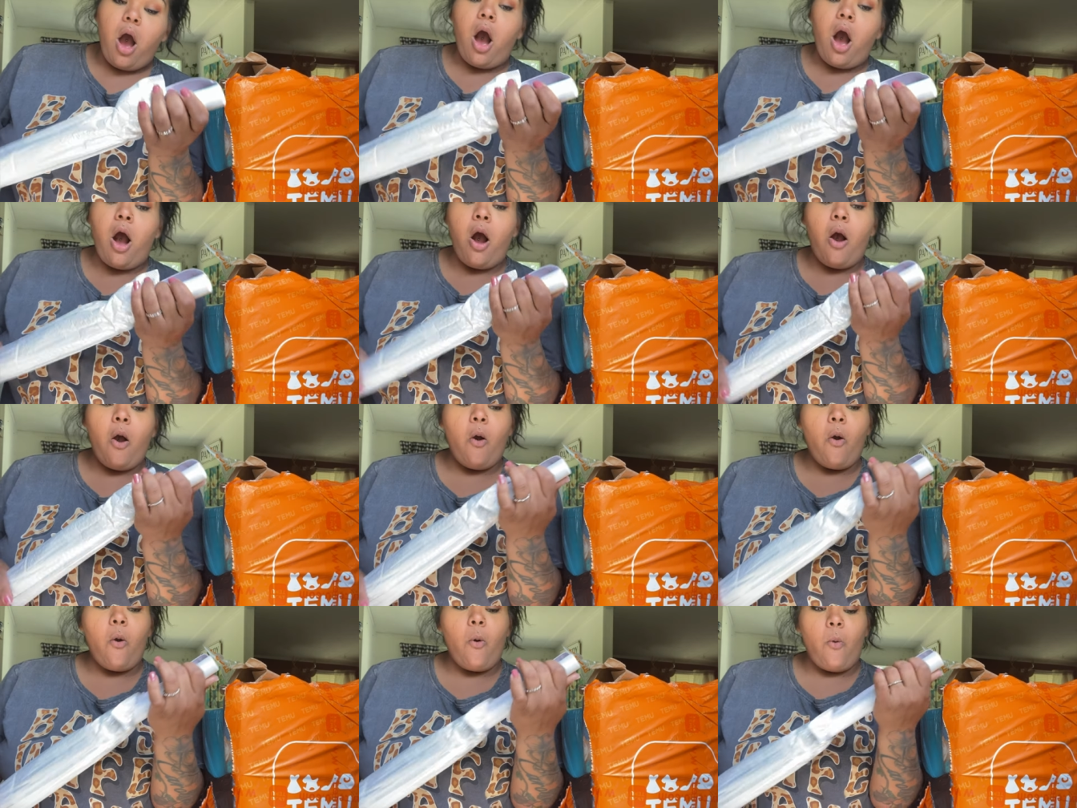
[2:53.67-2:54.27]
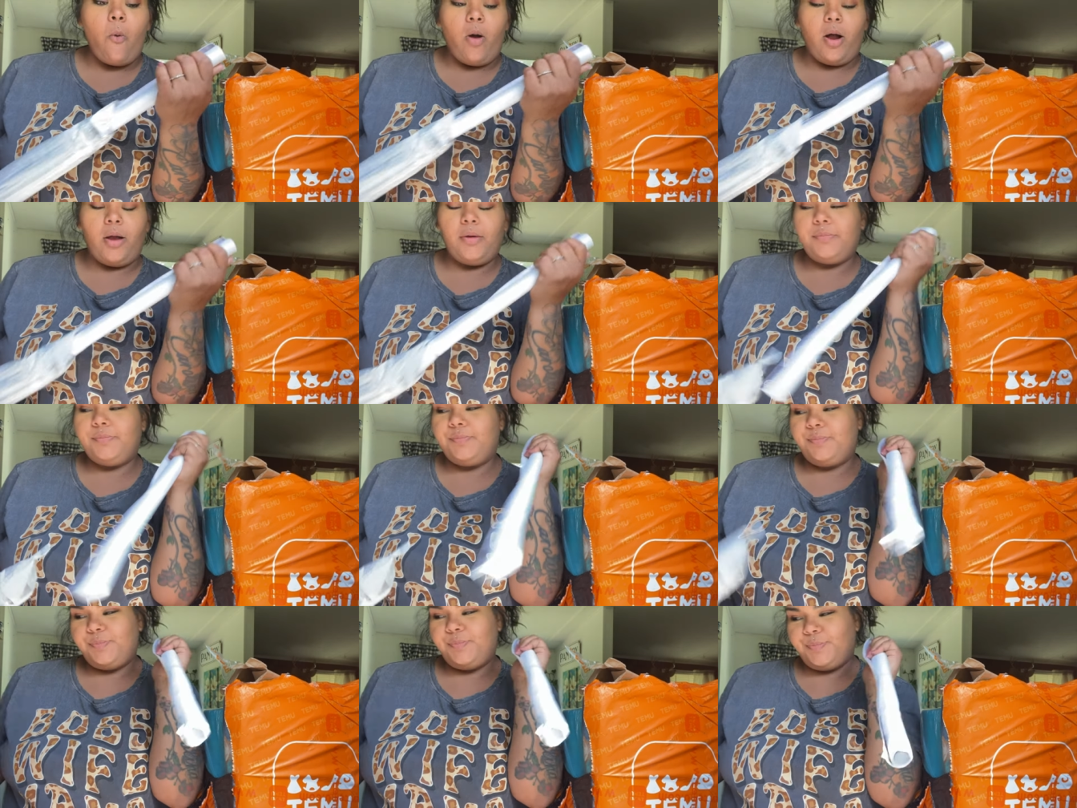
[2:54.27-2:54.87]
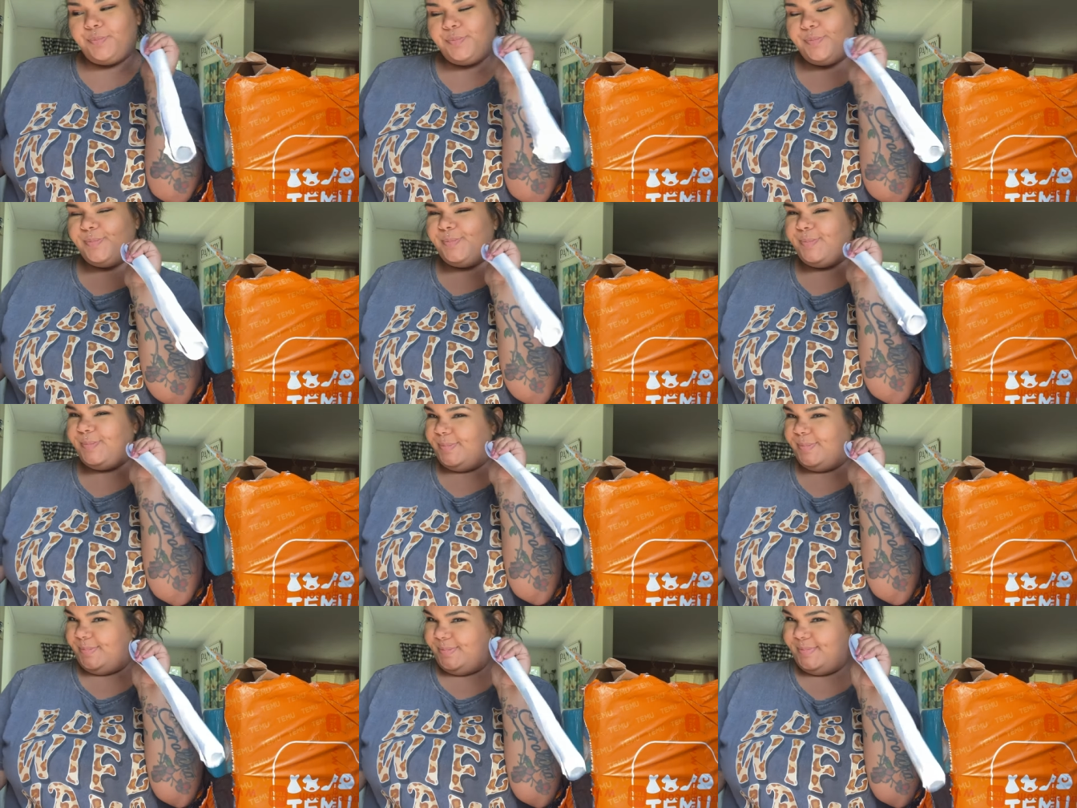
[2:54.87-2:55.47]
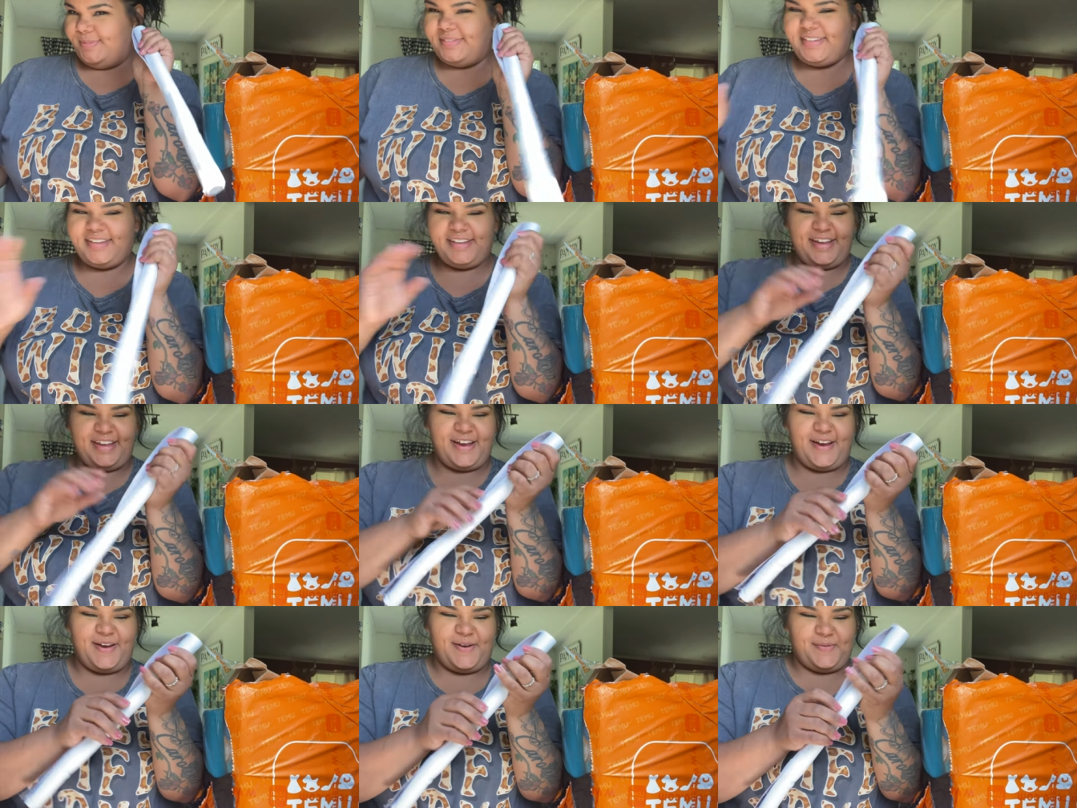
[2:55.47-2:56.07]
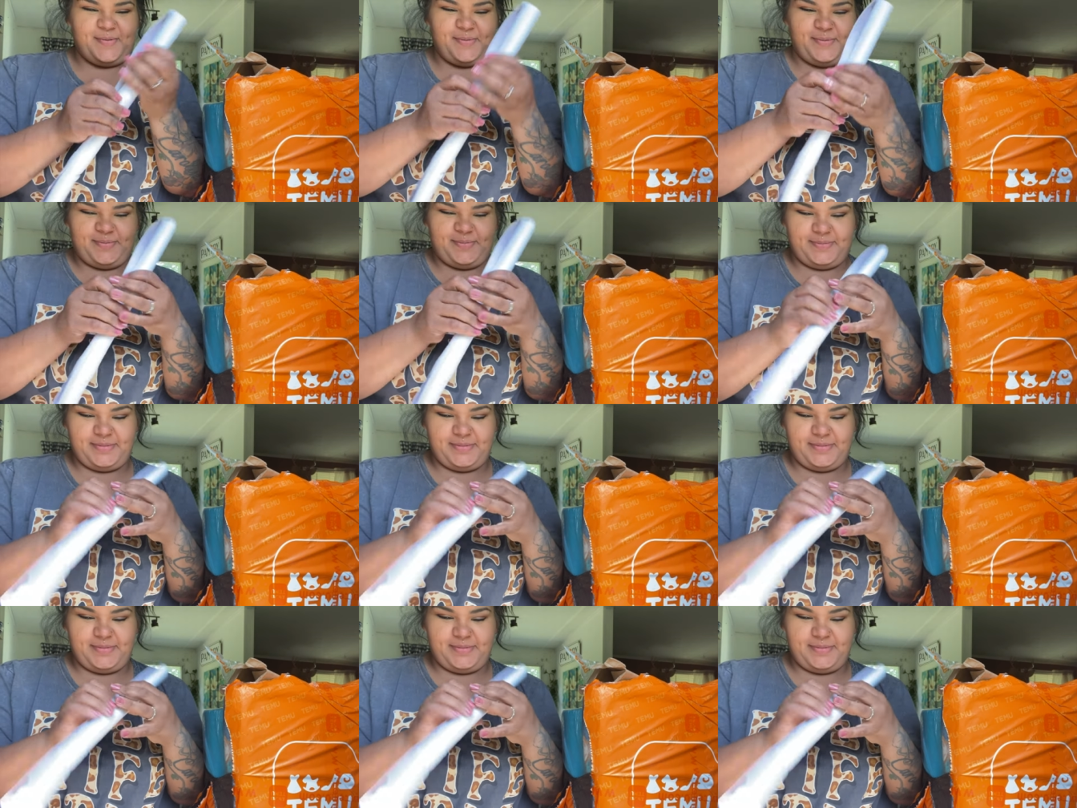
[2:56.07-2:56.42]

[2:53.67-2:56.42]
Oh! Yo.